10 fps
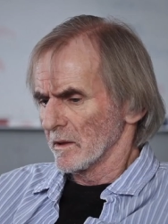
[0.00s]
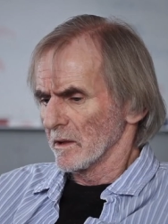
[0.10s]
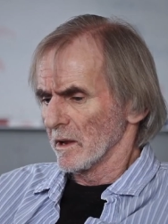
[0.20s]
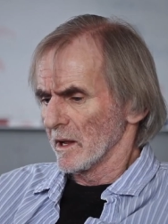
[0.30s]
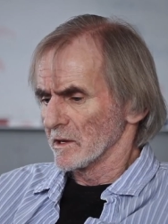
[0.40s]

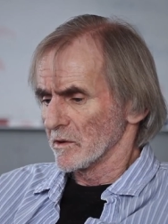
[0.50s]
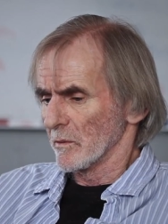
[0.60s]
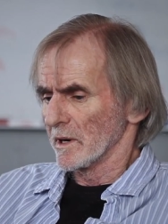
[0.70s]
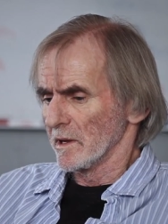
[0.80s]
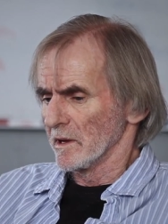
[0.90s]
until the
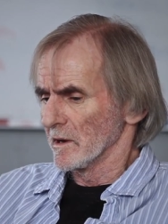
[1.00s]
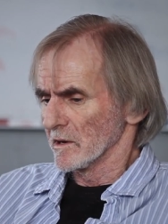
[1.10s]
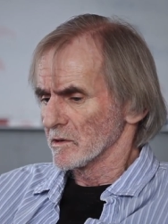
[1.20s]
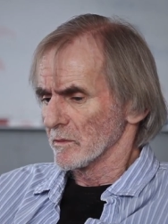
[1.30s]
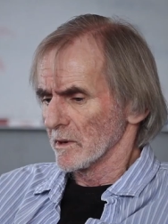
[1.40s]
last 20
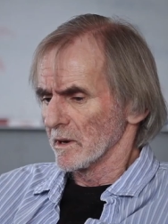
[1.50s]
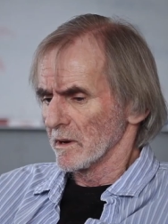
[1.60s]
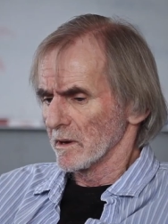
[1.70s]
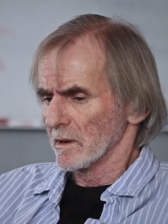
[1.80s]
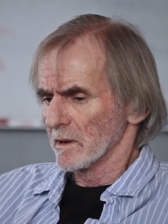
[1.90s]
years
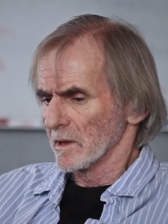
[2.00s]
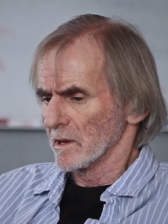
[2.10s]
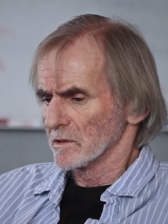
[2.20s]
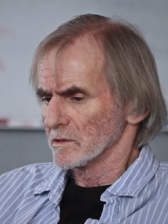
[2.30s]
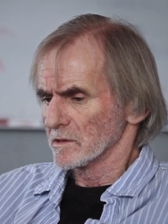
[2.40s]
when
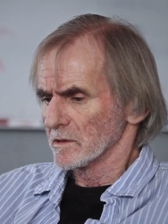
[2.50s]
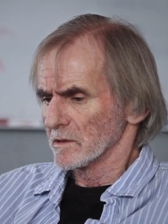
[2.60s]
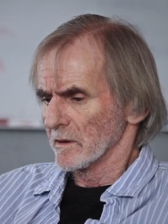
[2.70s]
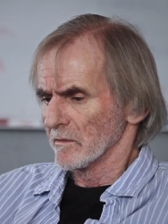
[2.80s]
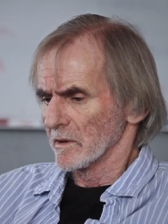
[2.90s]

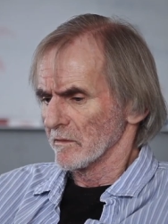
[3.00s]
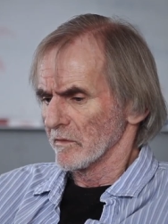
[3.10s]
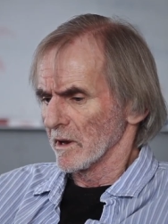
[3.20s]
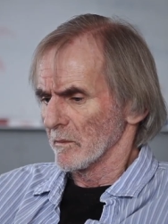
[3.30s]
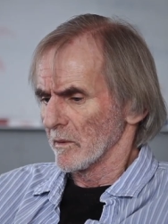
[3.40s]

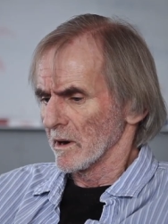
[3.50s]
everything fell